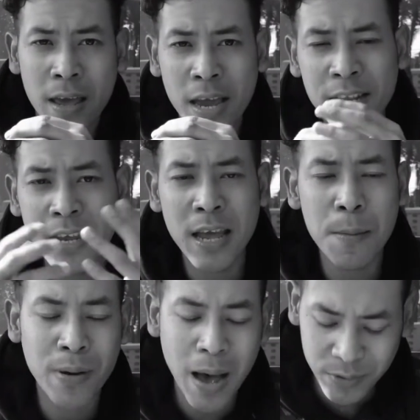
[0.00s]
Indian
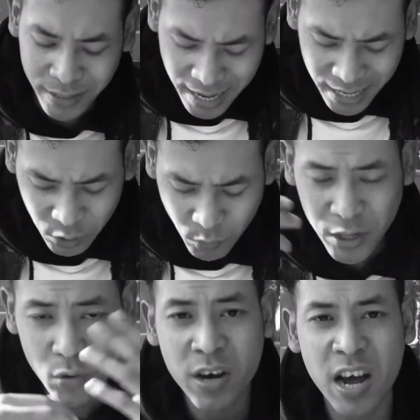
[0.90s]
hip hop scene is
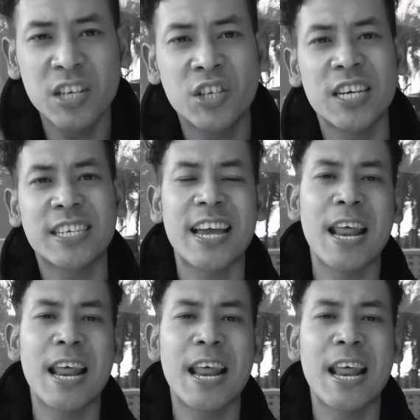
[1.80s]
way too congested.